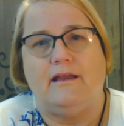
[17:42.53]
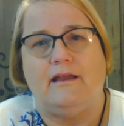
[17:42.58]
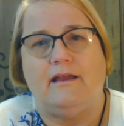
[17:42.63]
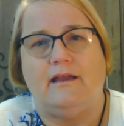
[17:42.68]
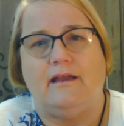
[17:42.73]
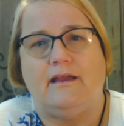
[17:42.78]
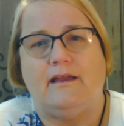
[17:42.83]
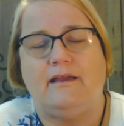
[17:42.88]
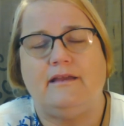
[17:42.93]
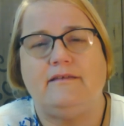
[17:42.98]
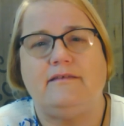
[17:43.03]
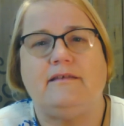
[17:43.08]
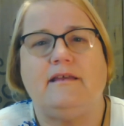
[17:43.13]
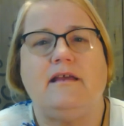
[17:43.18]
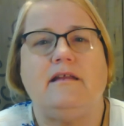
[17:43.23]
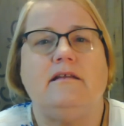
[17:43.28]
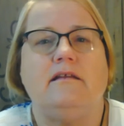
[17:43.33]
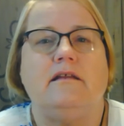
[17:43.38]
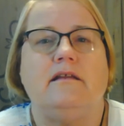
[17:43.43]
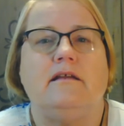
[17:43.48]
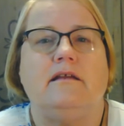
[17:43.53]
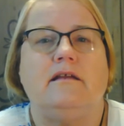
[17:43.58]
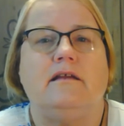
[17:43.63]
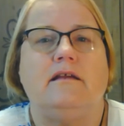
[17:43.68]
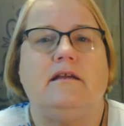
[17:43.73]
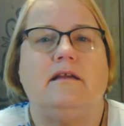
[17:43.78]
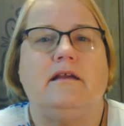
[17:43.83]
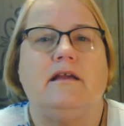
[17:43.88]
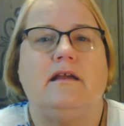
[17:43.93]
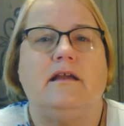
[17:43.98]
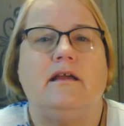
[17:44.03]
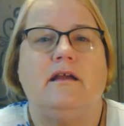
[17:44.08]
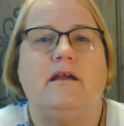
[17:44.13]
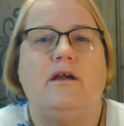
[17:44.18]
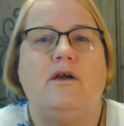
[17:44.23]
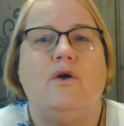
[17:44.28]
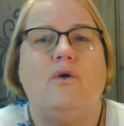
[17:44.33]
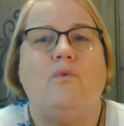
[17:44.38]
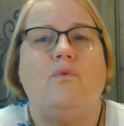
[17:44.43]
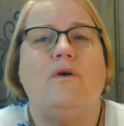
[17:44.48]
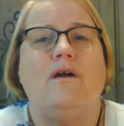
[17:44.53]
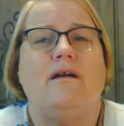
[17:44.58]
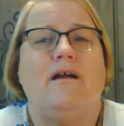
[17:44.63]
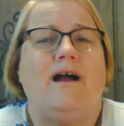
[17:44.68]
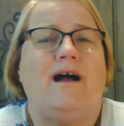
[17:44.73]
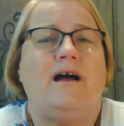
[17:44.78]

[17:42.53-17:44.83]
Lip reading: He said, we're